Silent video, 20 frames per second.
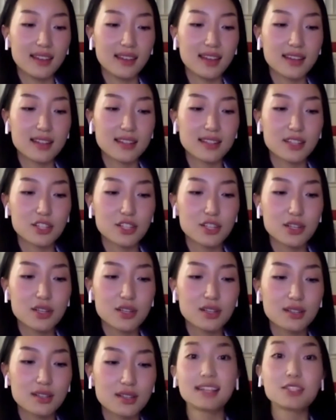there's such
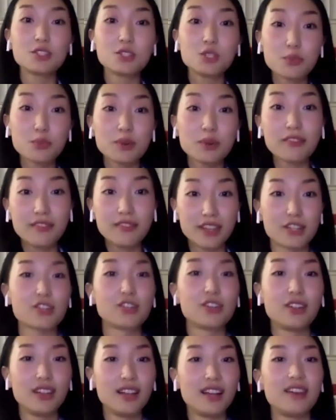a like a
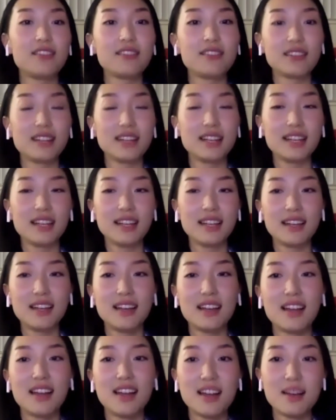superficial love.
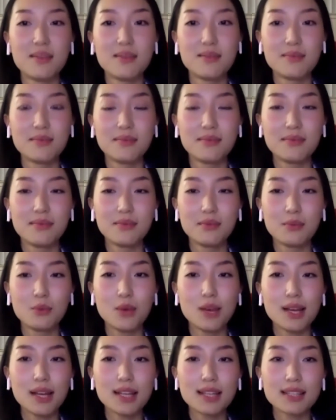Um,
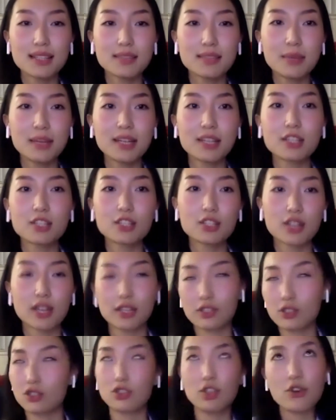where it's but it's
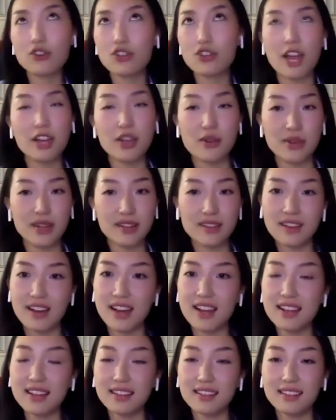like so genuine,
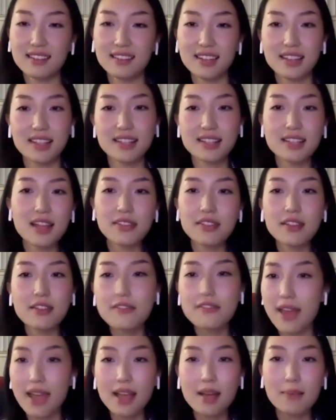right? Like there's nothing
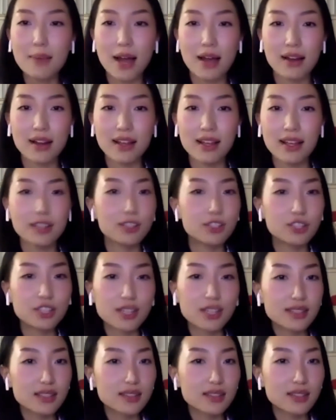fake about it. It's
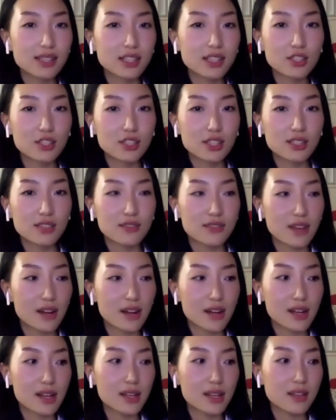just it's just
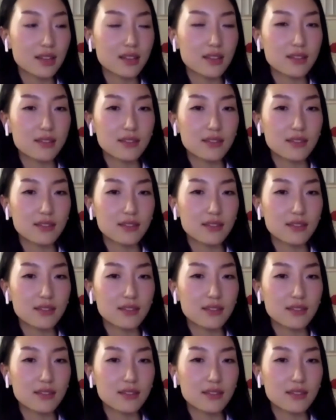very